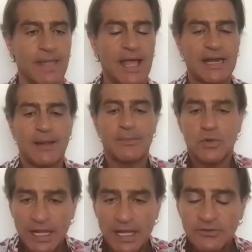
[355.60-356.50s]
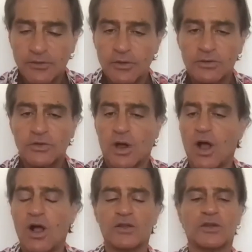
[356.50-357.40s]
And I'm grateful to
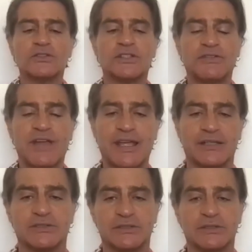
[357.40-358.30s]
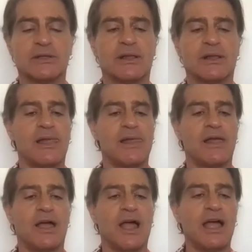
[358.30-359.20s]
all those events.
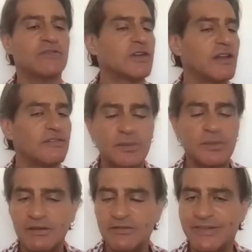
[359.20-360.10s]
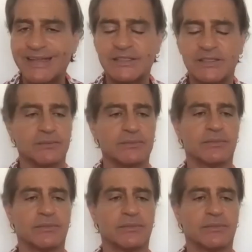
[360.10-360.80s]
I've never been a victim.